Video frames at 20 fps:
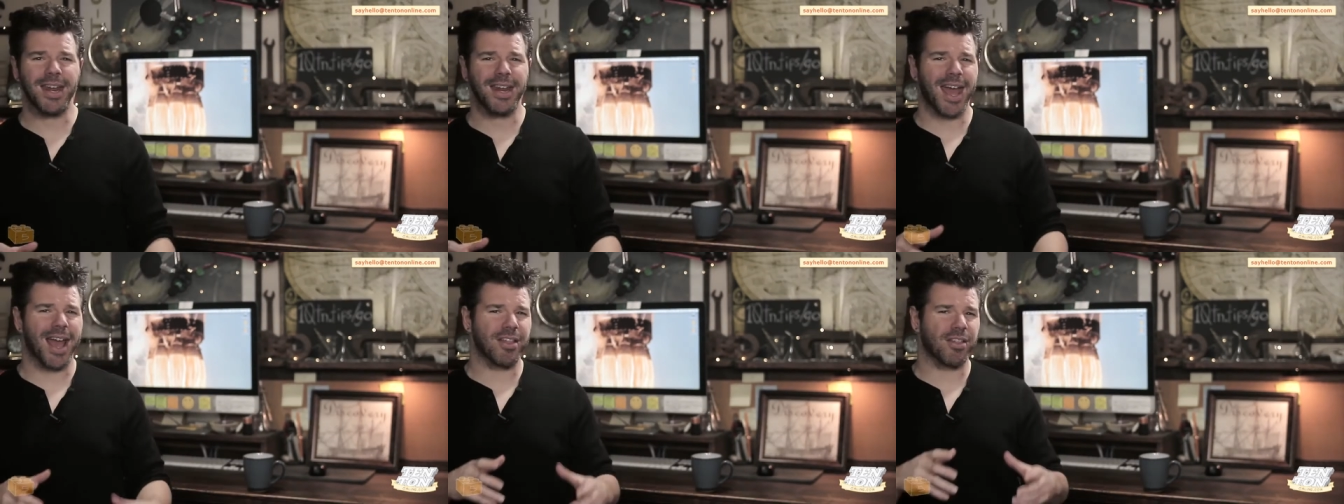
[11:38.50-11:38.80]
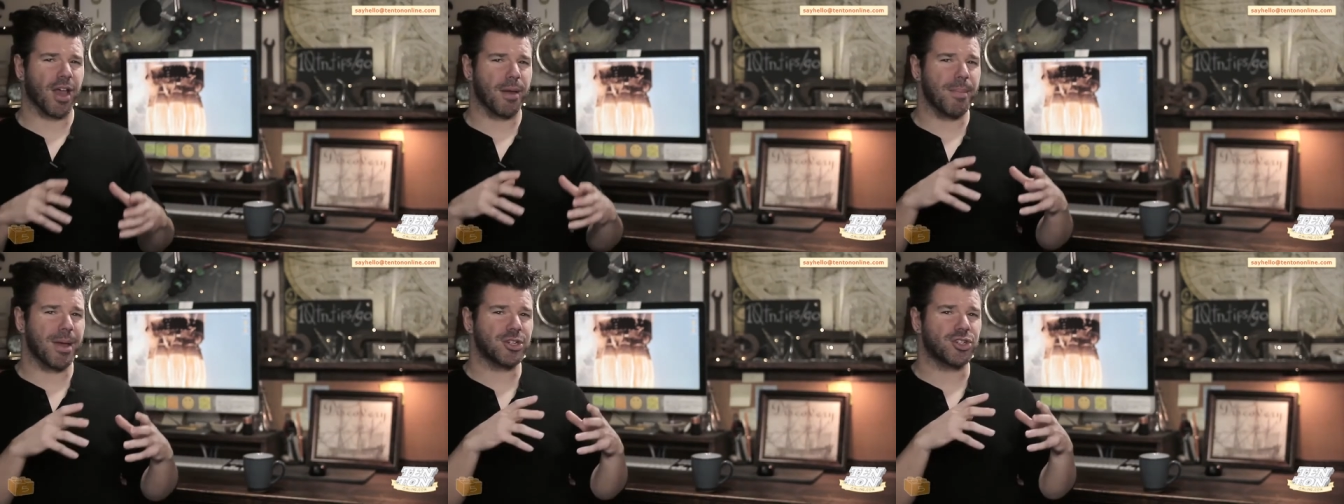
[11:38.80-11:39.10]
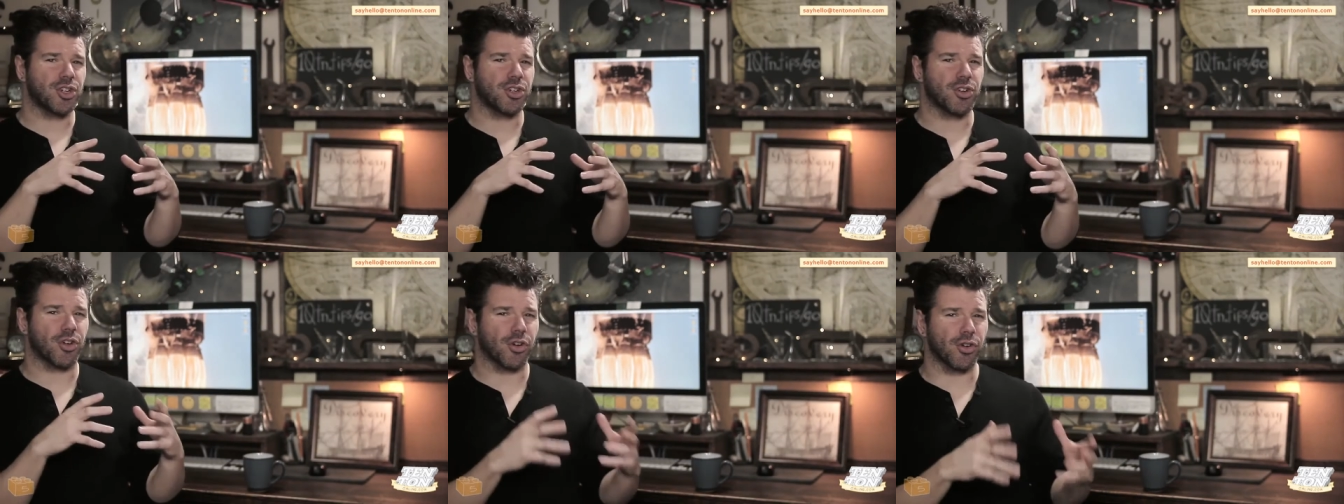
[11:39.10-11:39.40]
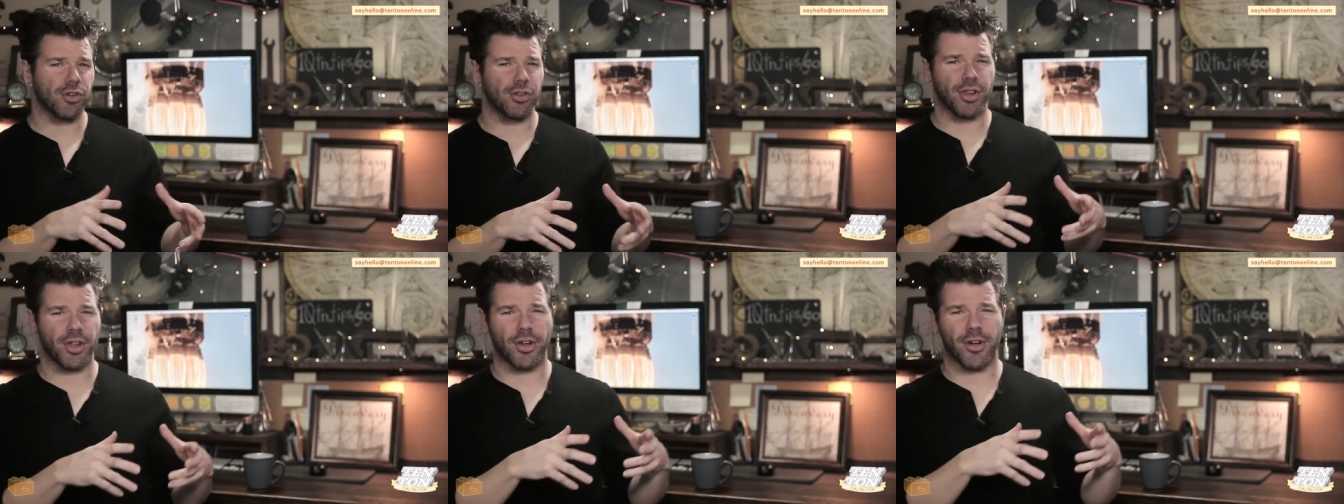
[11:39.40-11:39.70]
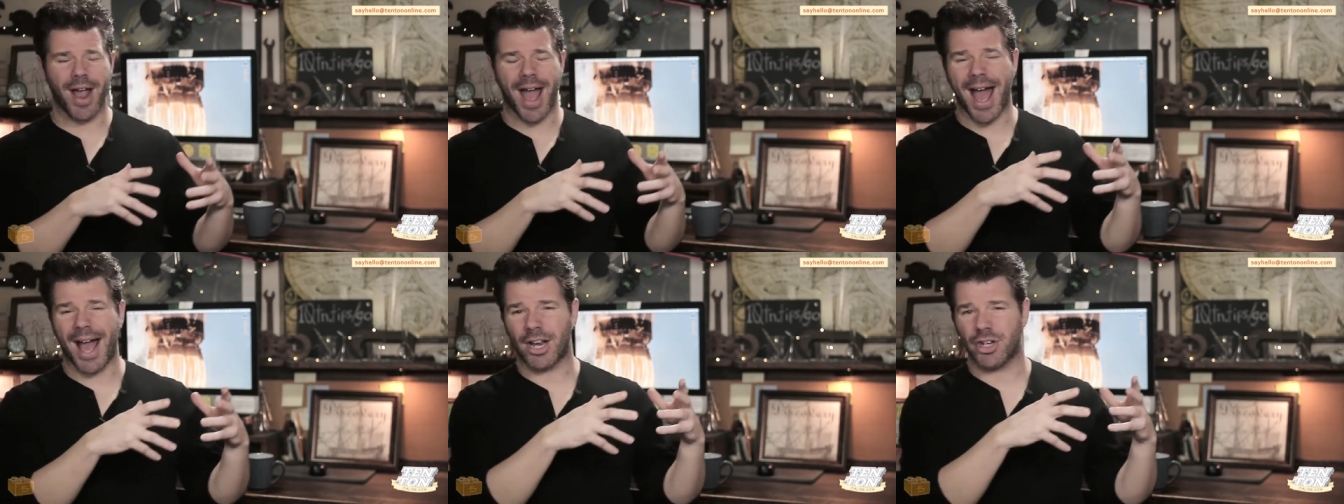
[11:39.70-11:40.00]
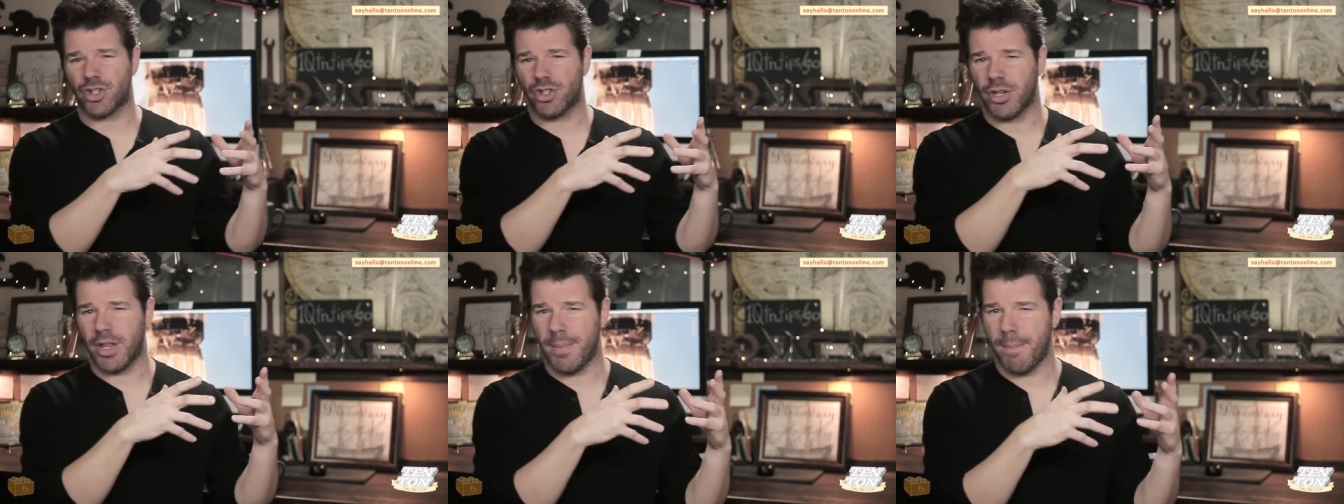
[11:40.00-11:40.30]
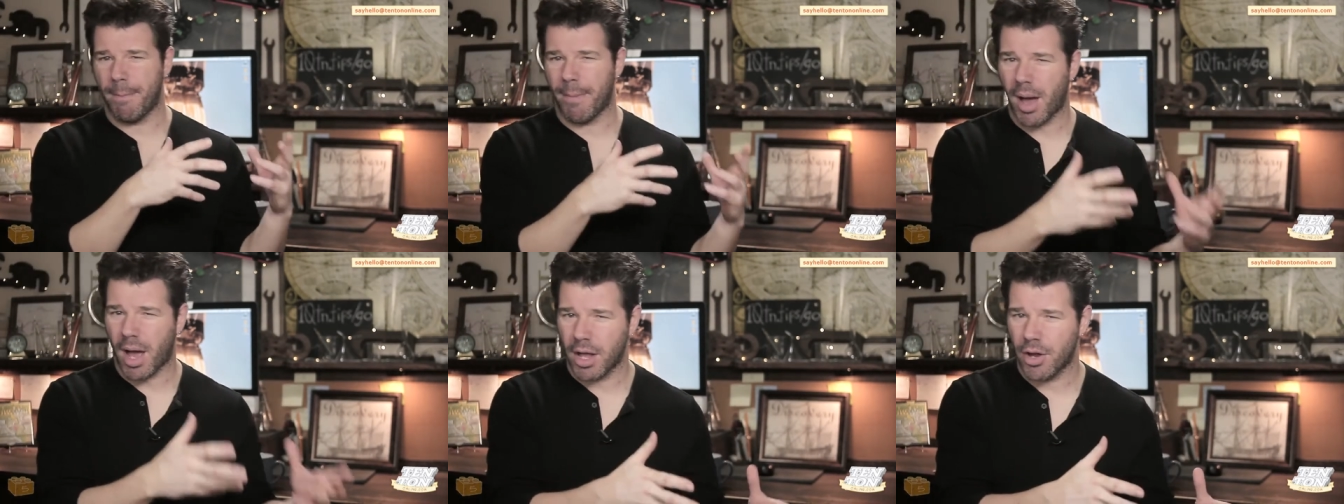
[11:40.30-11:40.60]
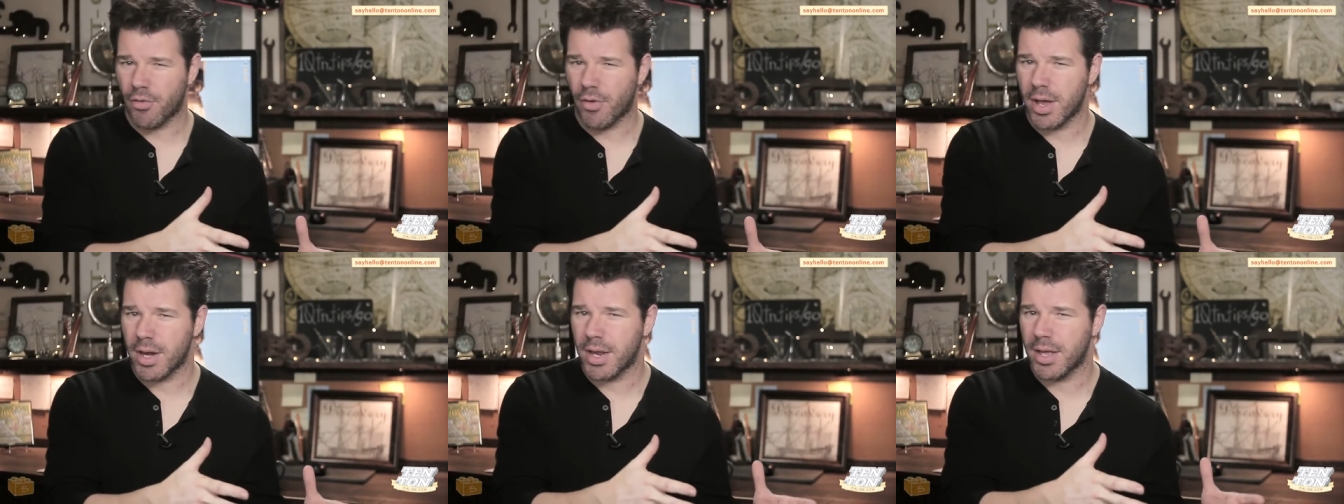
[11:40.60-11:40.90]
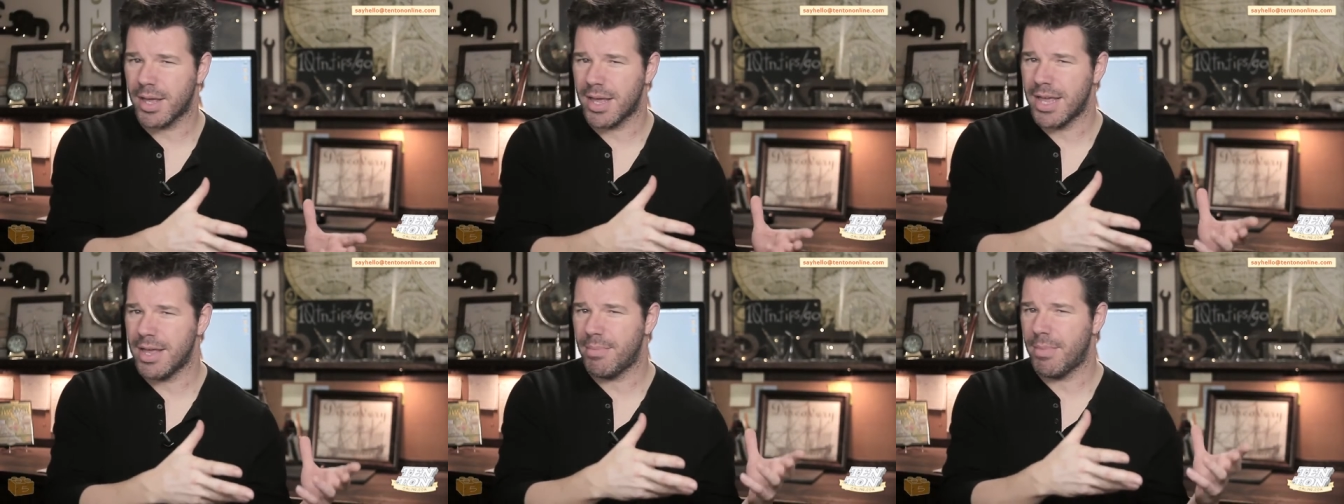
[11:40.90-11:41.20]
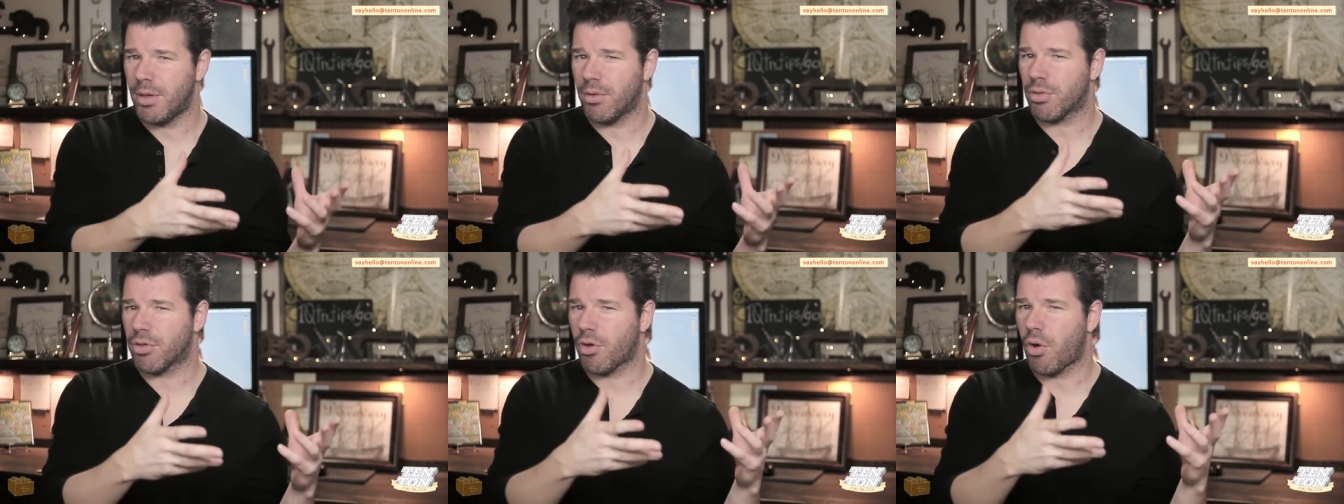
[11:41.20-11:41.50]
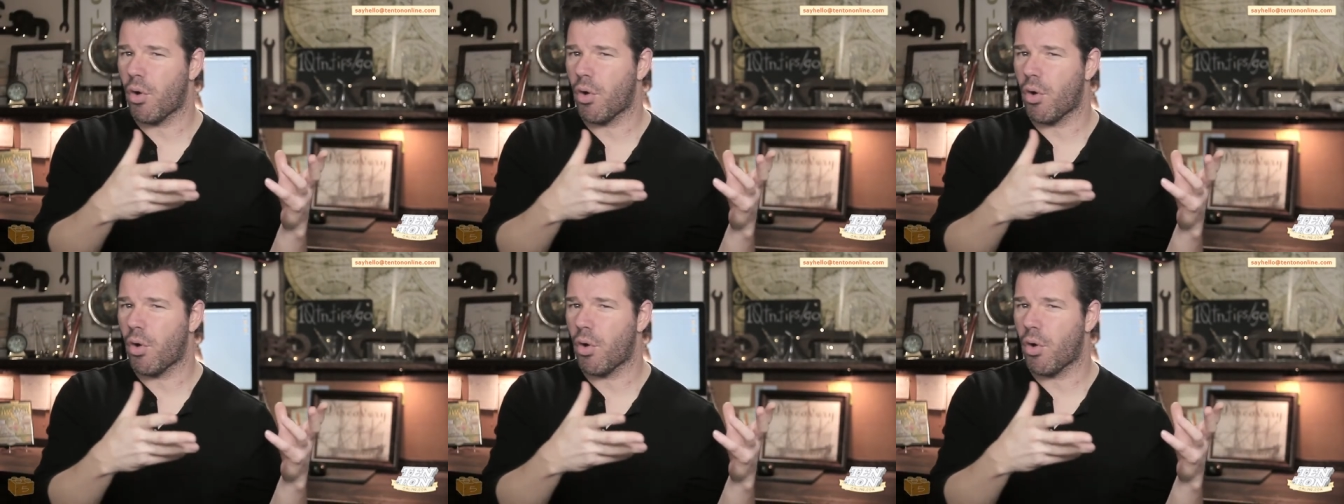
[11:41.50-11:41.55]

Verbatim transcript: as I mentioned earlier, actually migrating emails